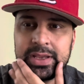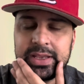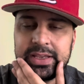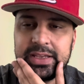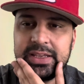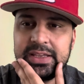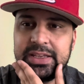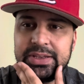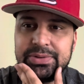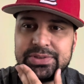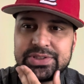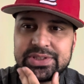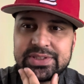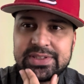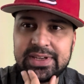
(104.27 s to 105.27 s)
he, he was
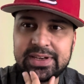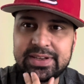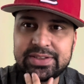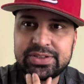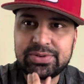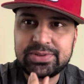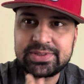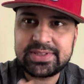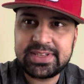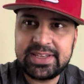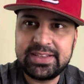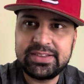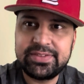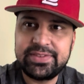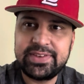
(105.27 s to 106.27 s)
just sucking towards the
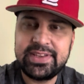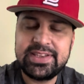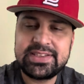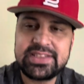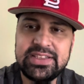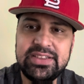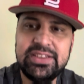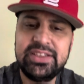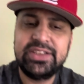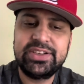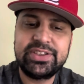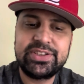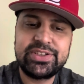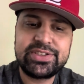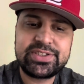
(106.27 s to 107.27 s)
end of his
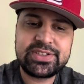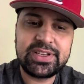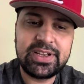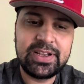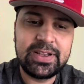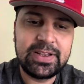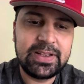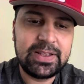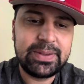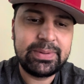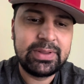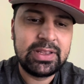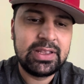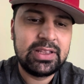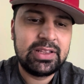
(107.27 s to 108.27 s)
years. Uh,
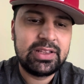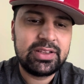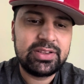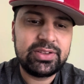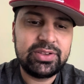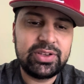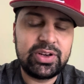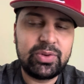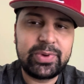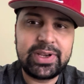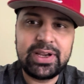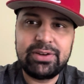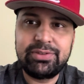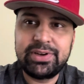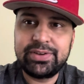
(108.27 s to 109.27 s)
you know, we
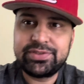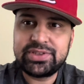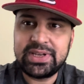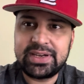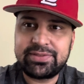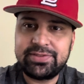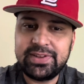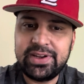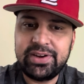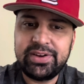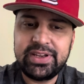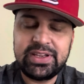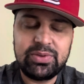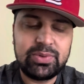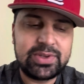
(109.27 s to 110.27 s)
got rid of Jack
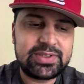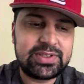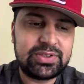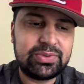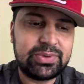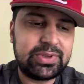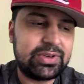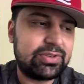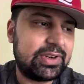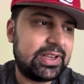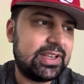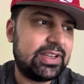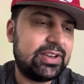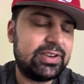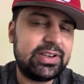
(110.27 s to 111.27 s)
Flaherty. He wasn't doing
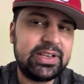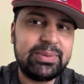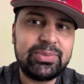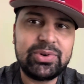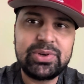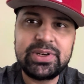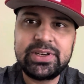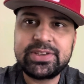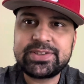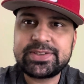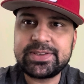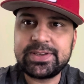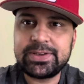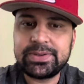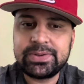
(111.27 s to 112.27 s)
great here anymore.
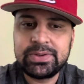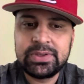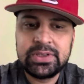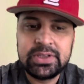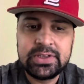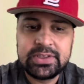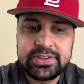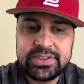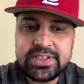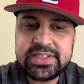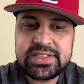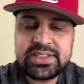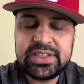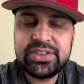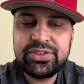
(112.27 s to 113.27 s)
So this
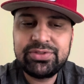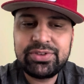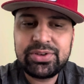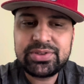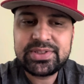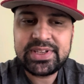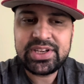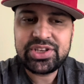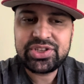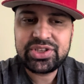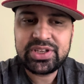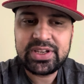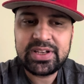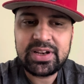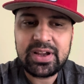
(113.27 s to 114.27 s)
is the new
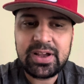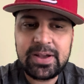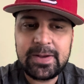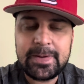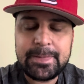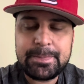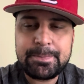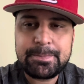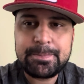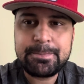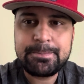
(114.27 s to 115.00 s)
rotation. Um,